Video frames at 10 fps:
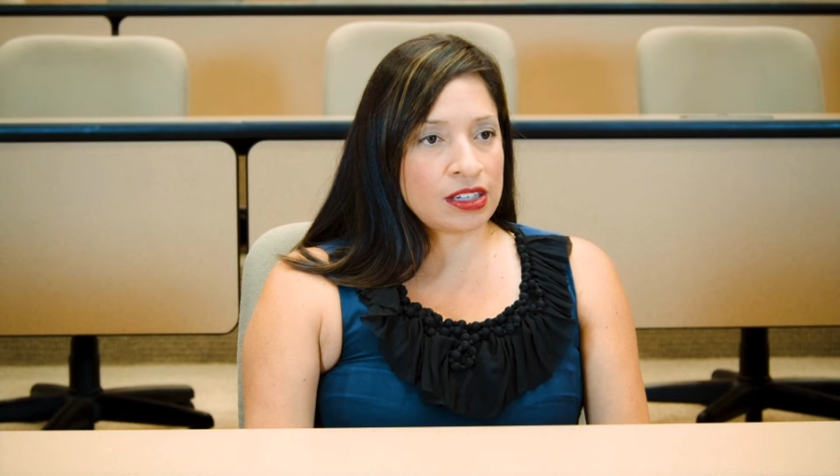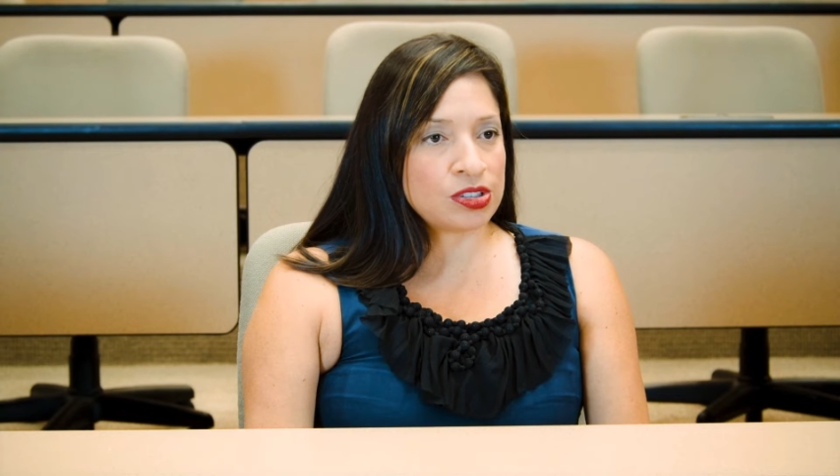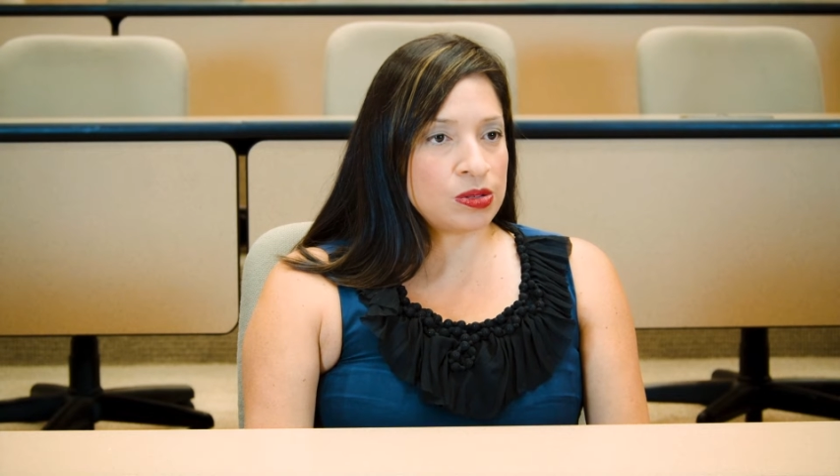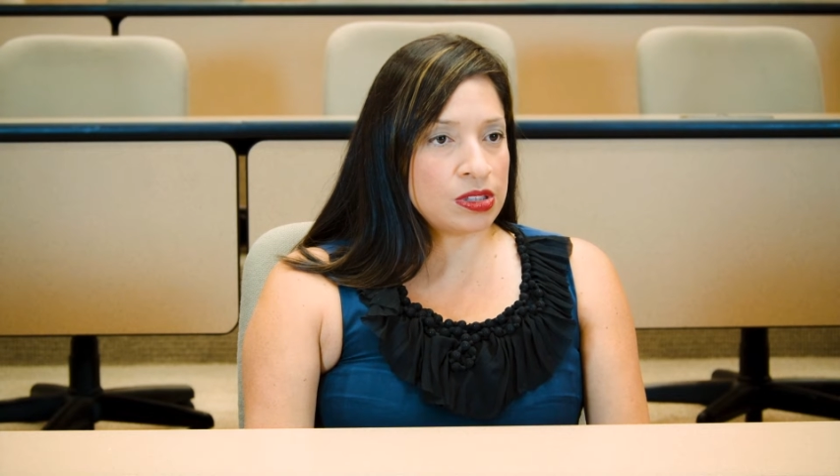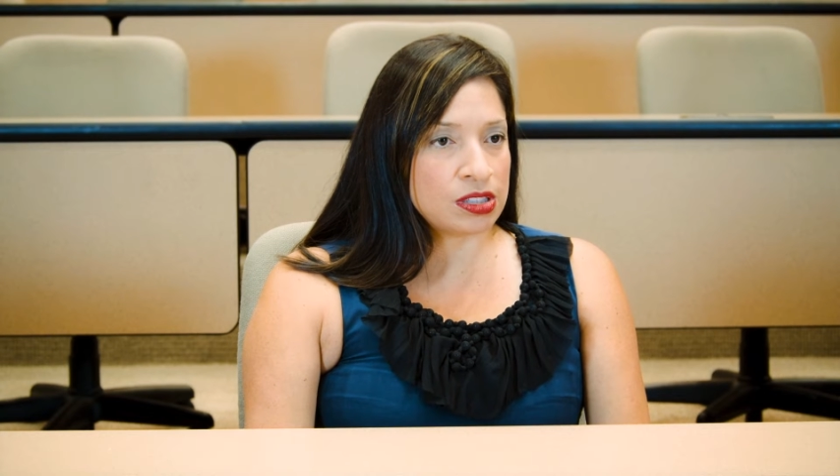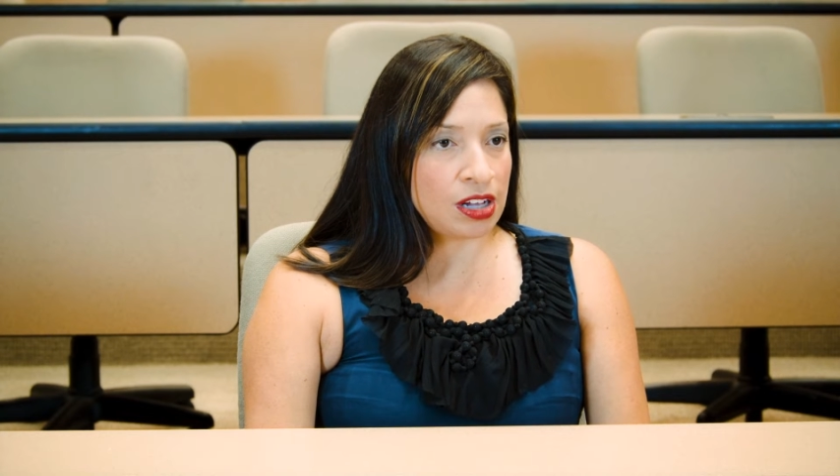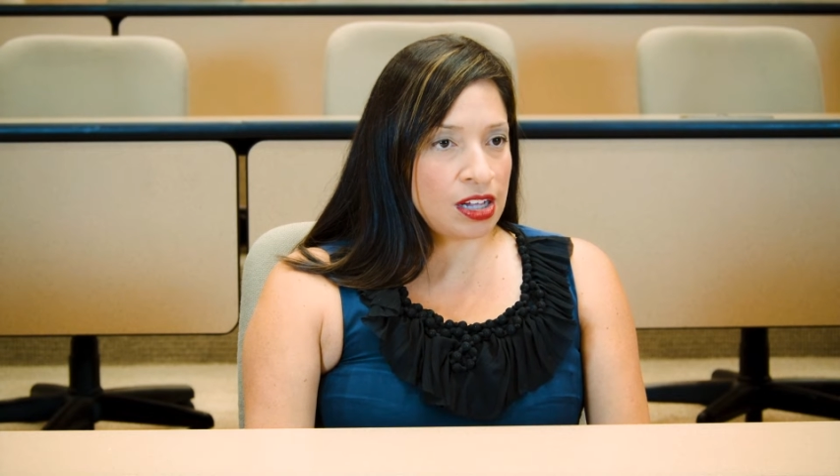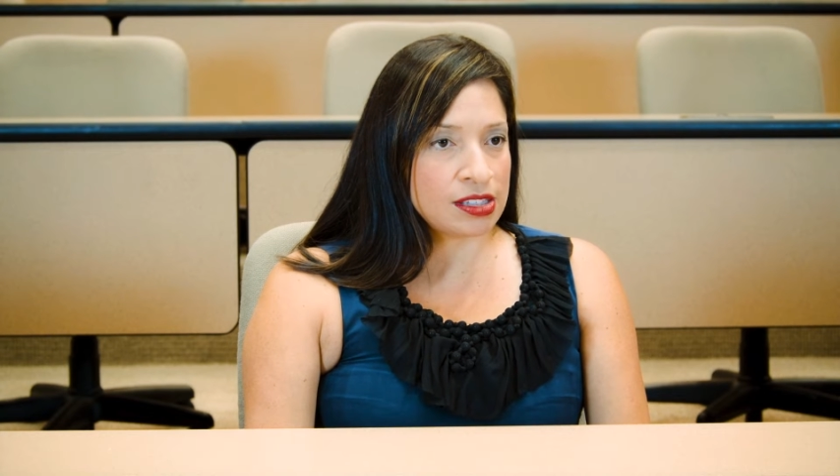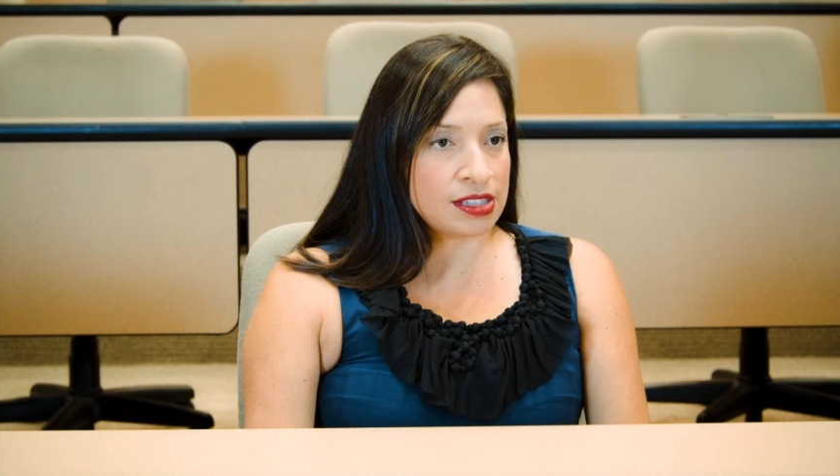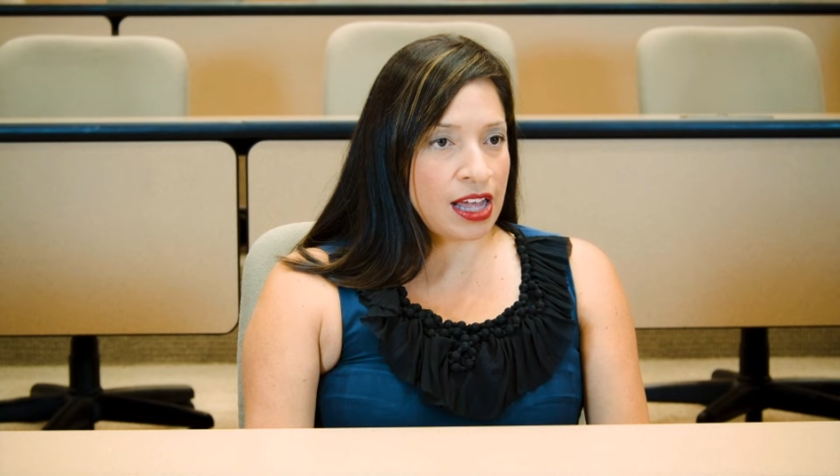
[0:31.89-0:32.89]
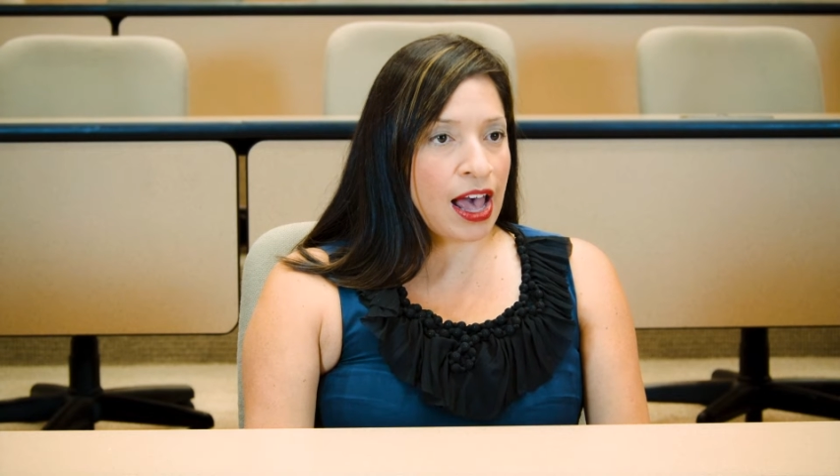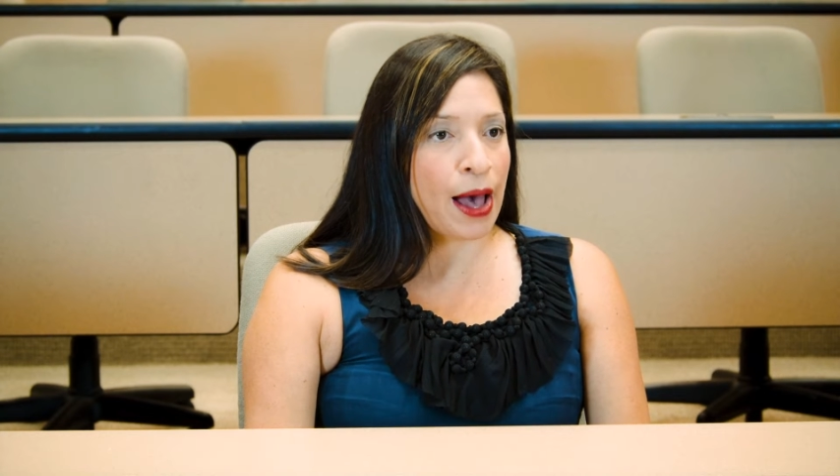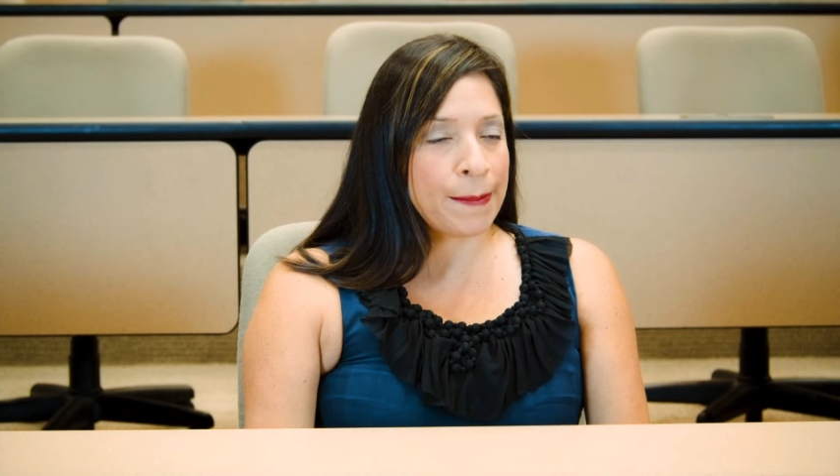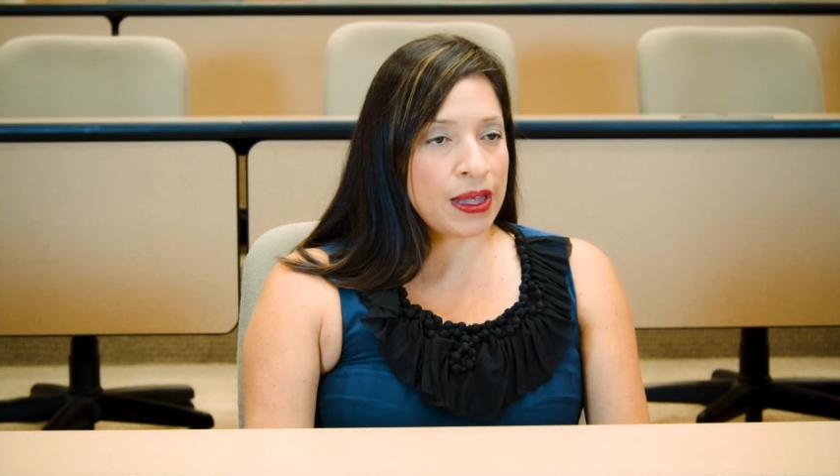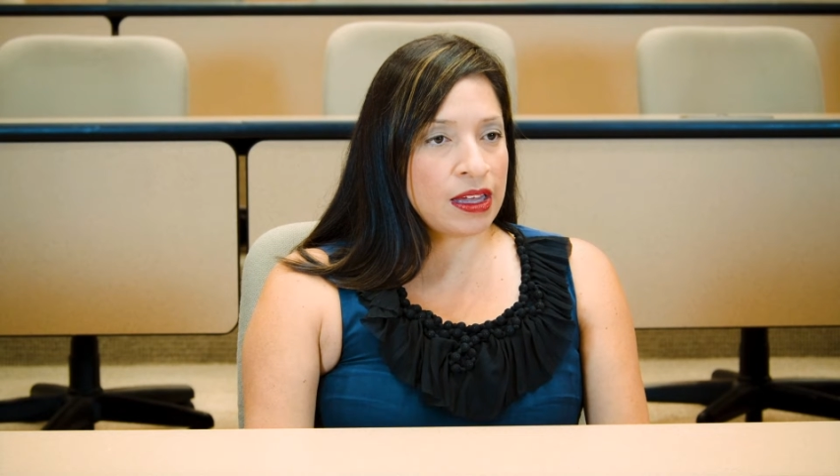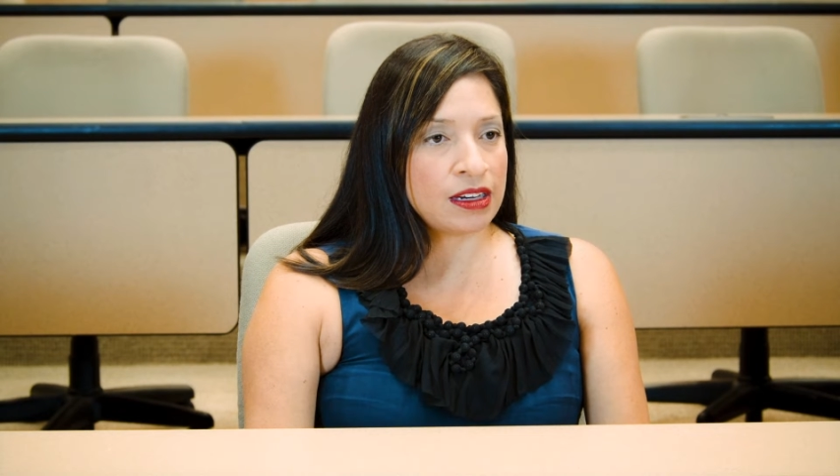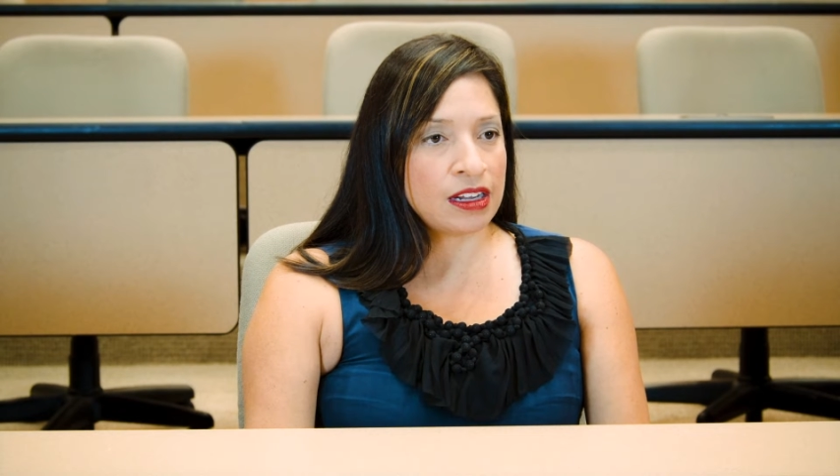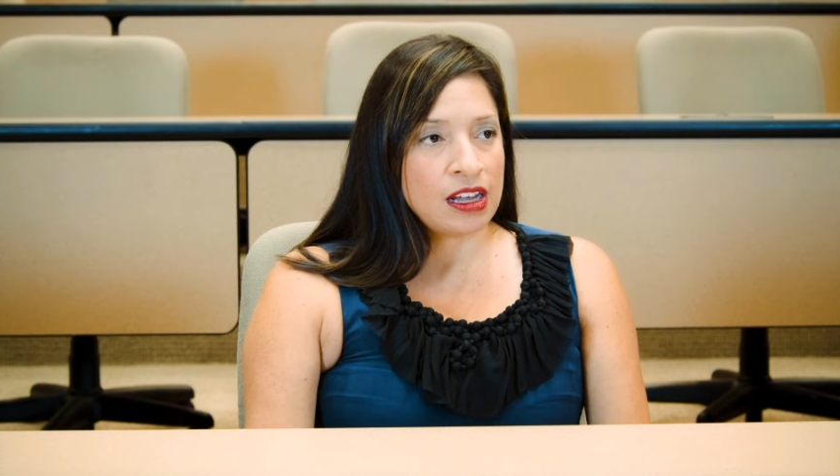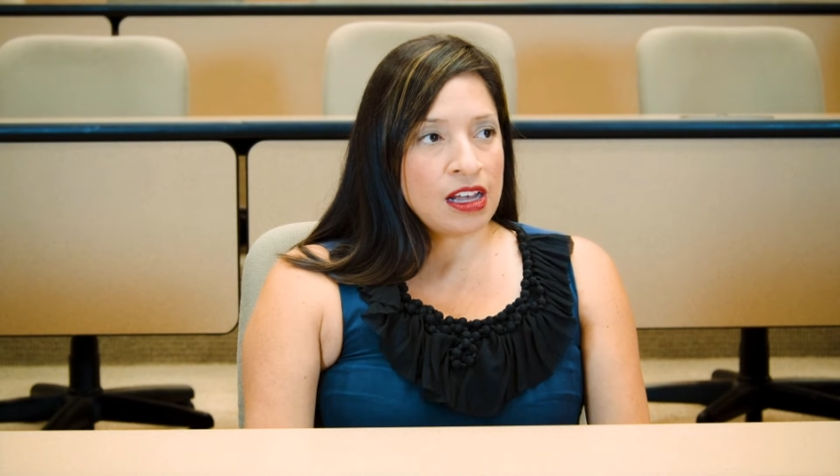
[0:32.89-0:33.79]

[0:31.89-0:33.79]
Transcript: sexual assaults that happen,